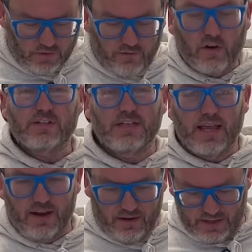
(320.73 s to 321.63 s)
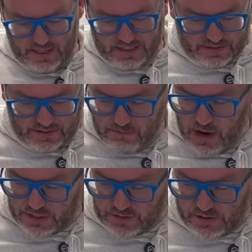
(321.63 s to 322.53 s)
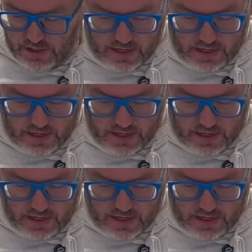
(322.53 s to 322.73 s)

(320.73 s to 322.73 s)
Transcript: the first layer of this, mustard it